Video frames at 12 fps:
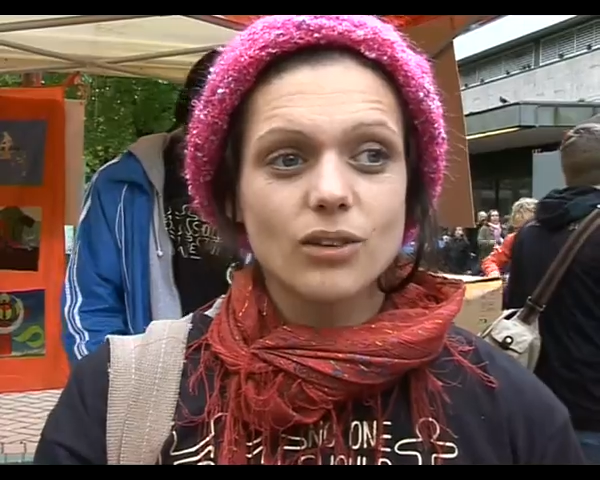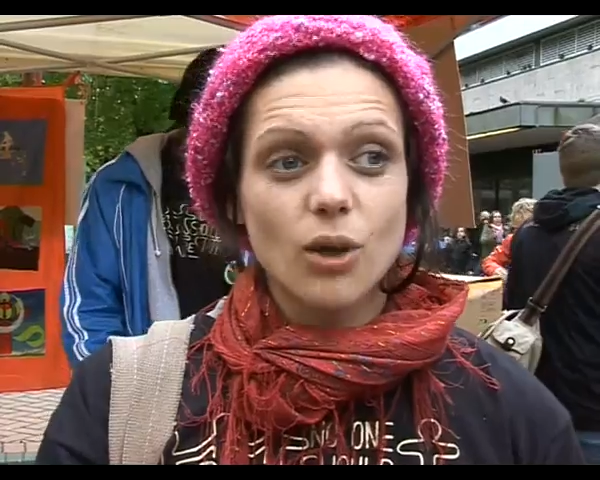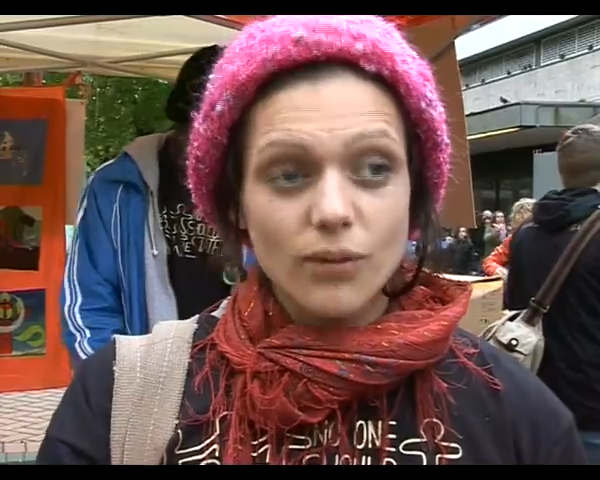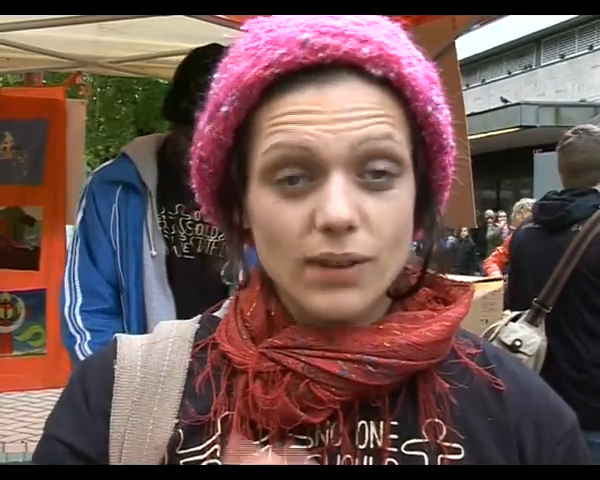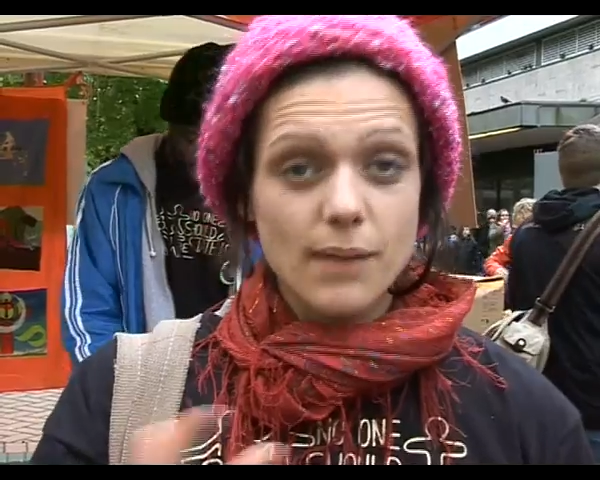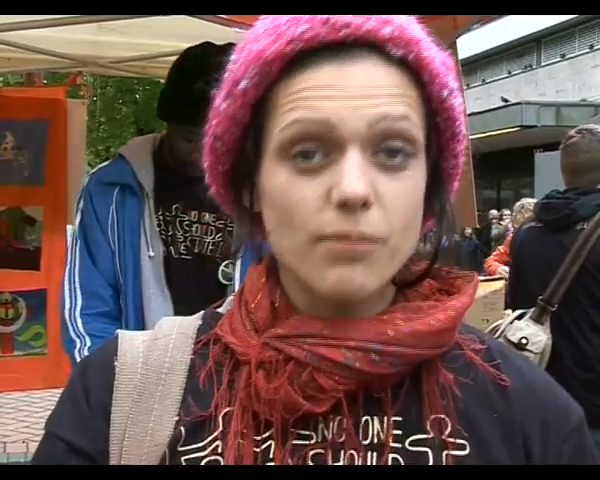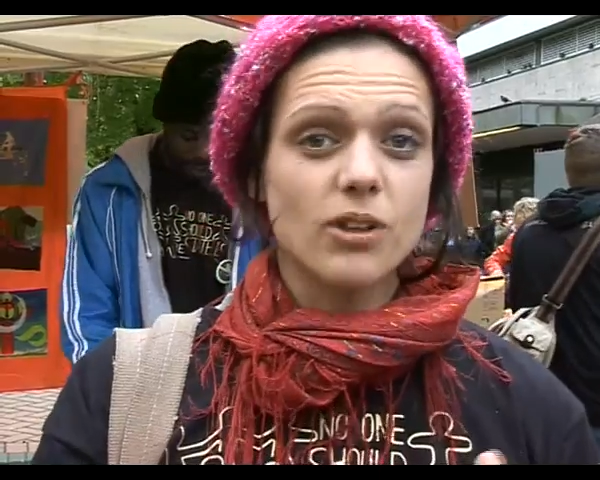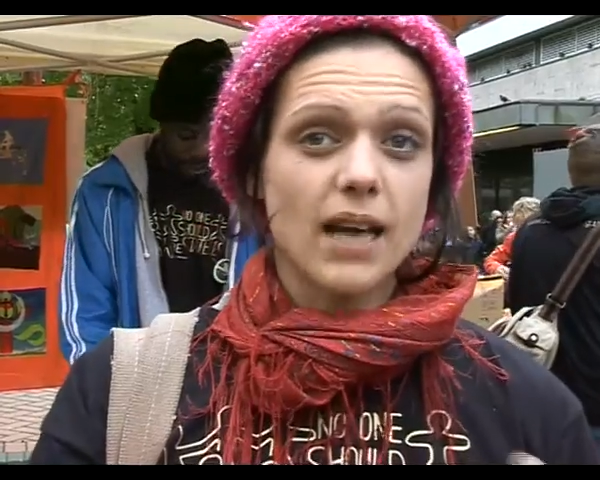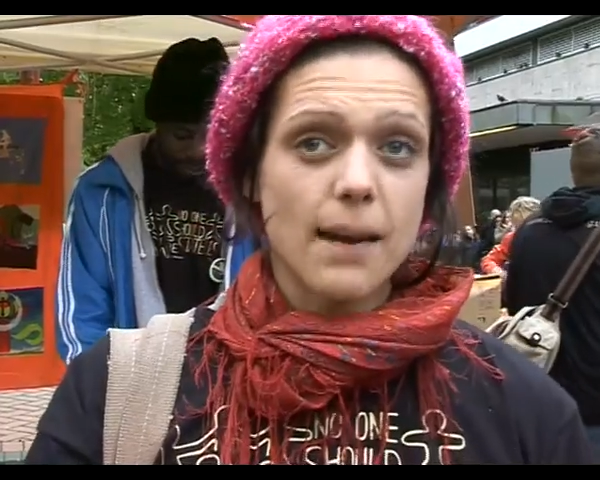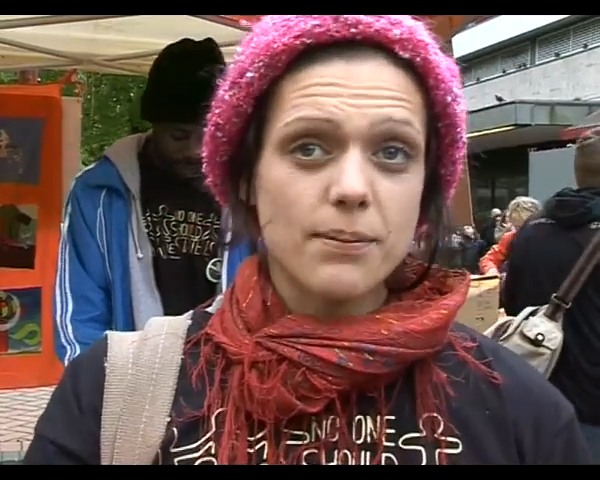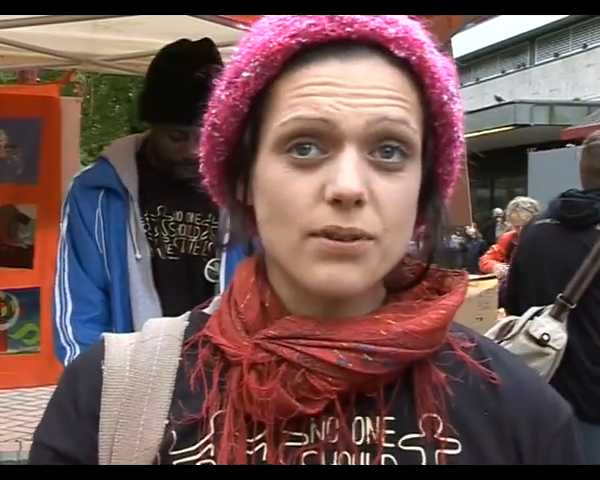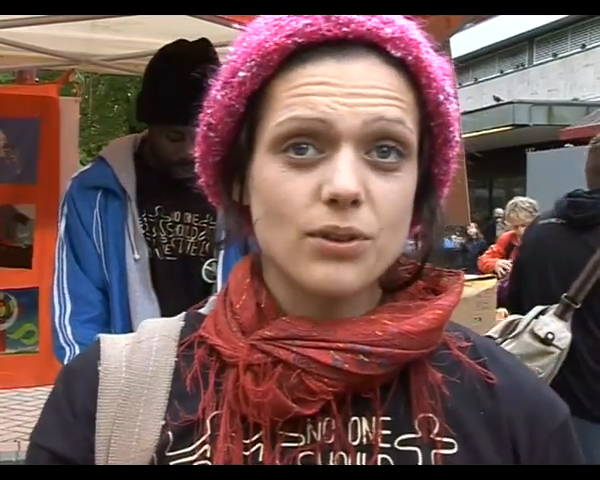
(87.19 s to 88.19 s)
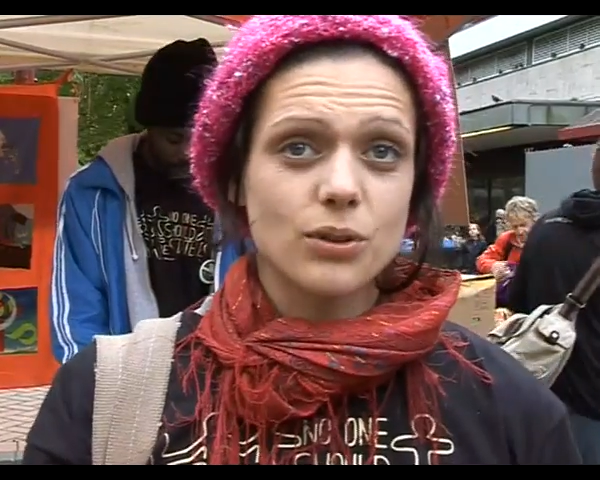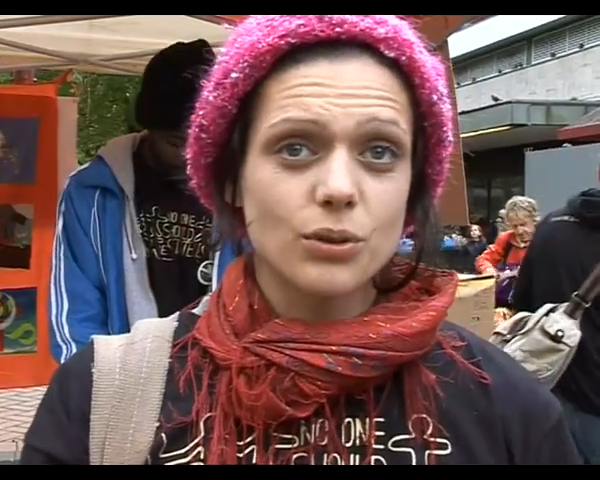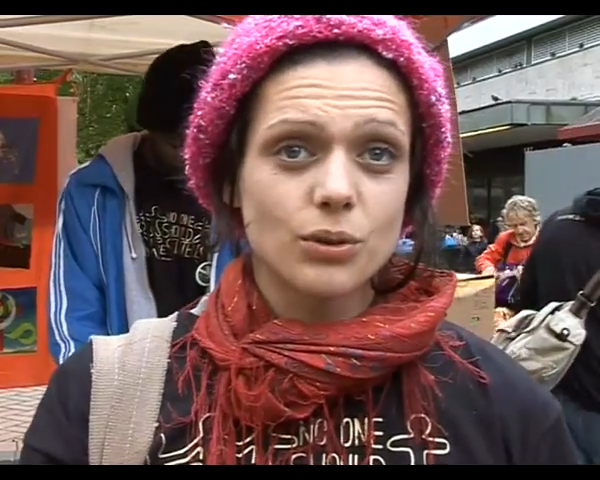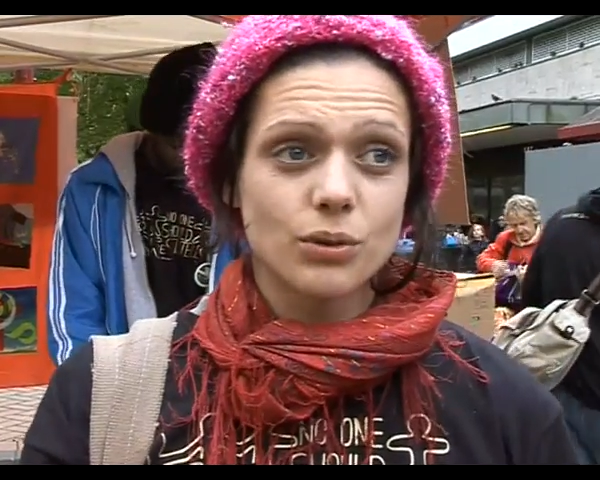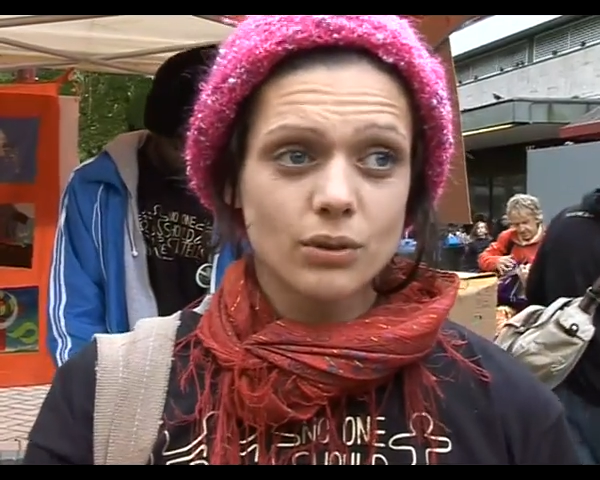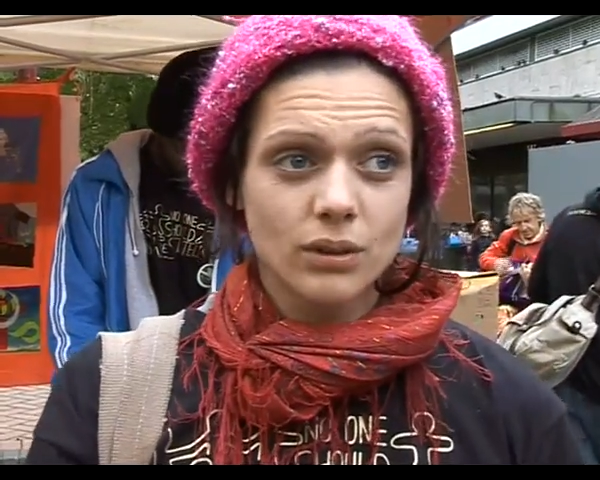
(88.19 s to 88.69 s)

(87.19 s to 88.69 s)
sort of liberal capital